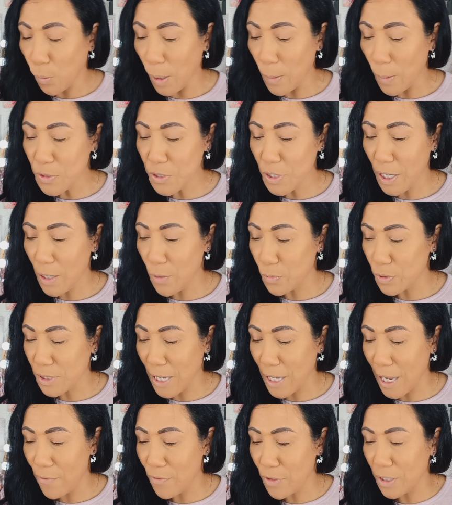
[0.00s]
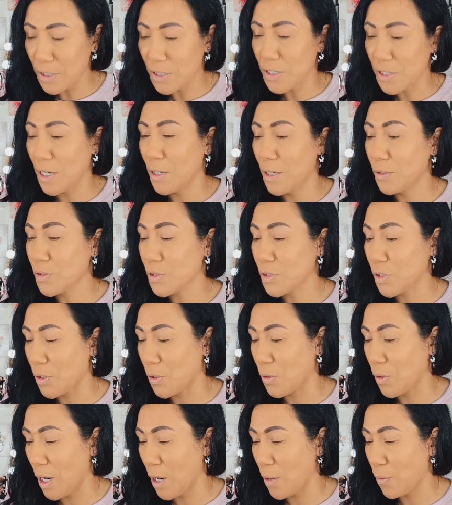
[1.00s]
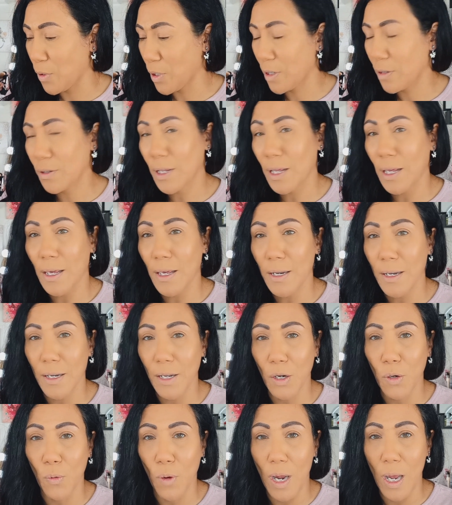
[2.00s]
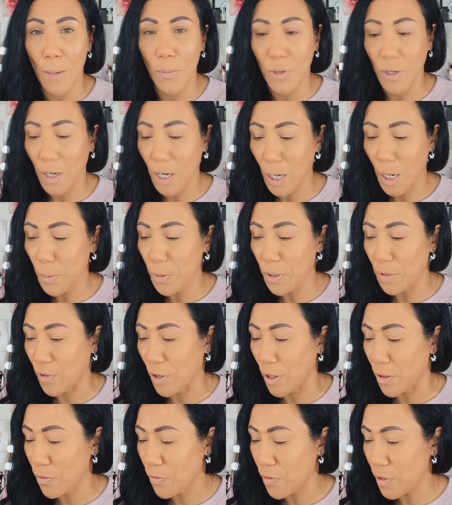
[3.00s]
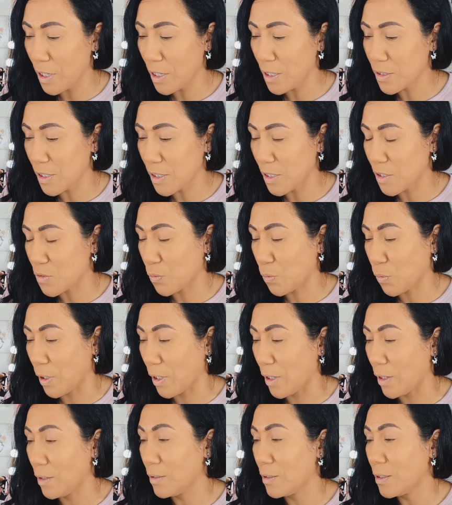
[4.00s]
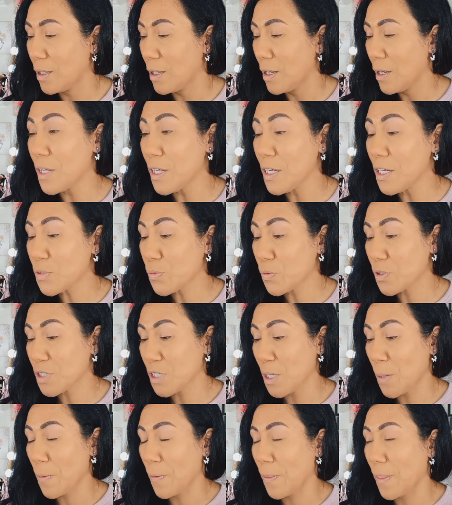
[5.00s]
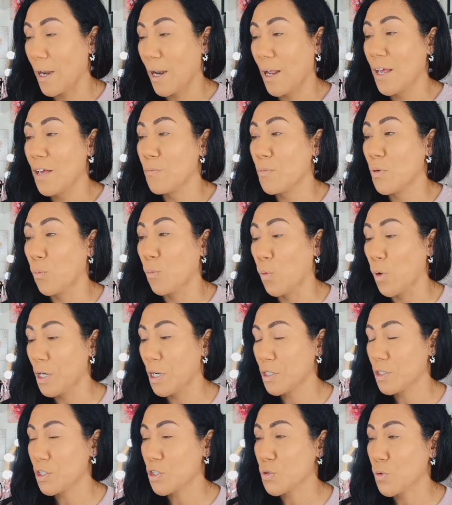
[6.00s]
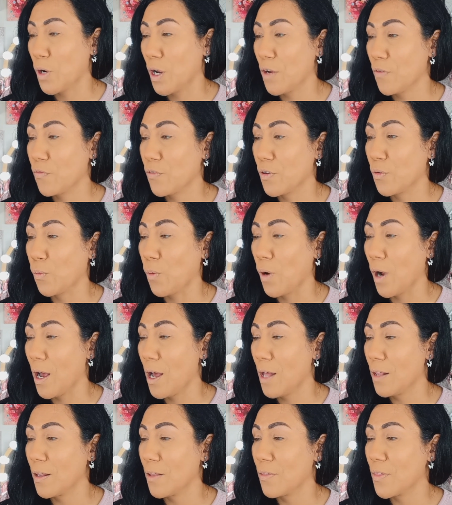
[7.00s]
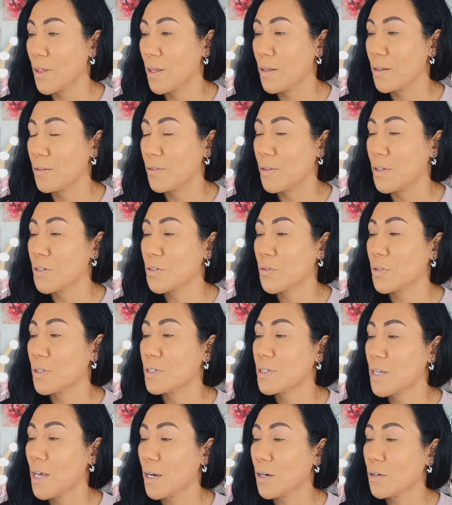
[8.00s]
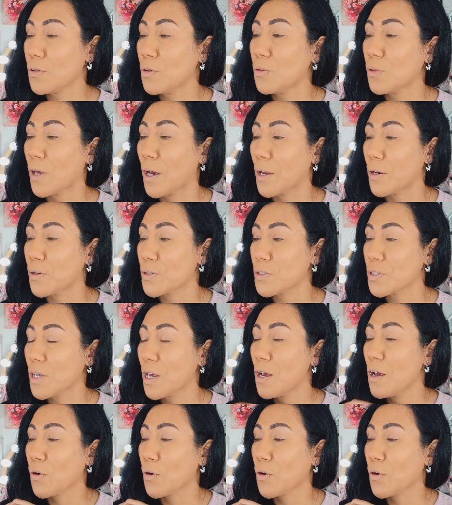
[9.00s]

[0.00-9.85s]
The website was having a sale, so I went on ahead and I grabbed a couple of other things as well. These were something that I had been wanting to try for a while, and these are the Techno liners.